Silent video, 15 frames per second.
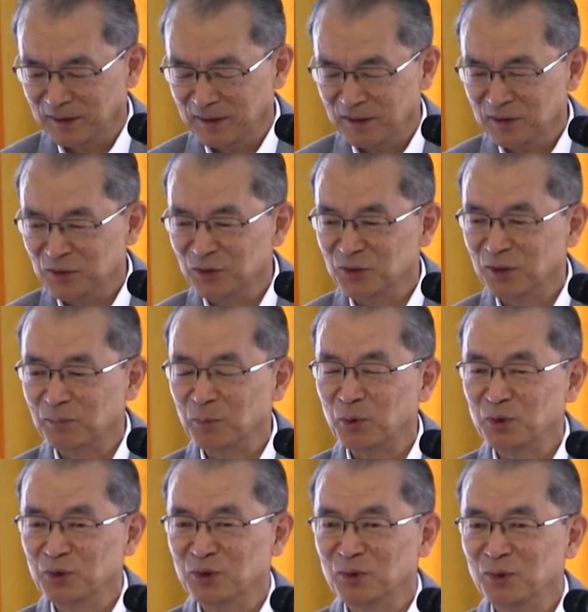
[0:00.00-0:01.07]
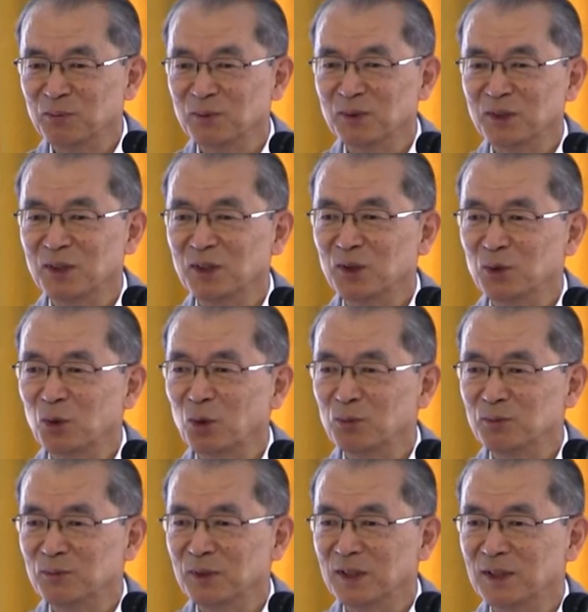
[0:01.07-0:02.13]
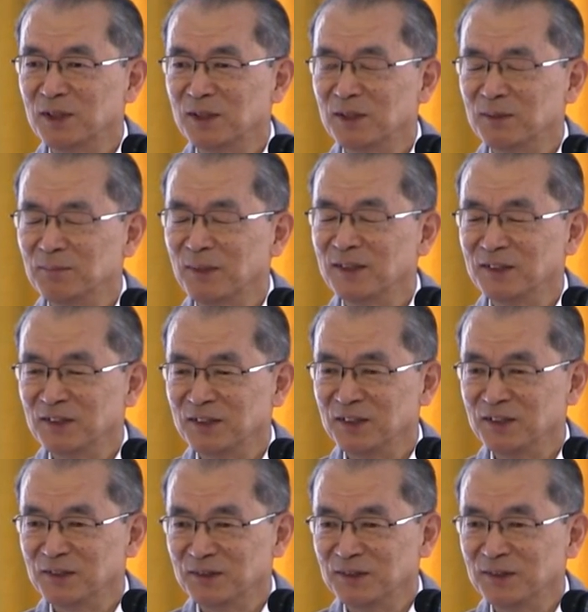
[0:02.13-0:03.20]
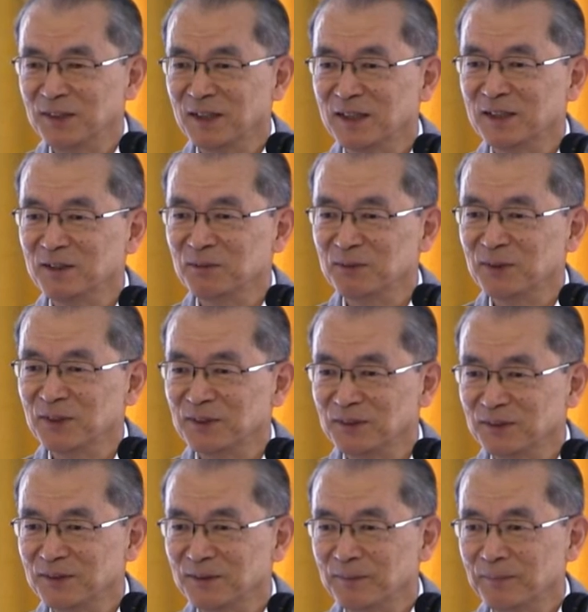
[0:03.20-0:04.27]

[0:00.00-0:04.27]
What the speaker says: lose the position of mother nation, Eve nation.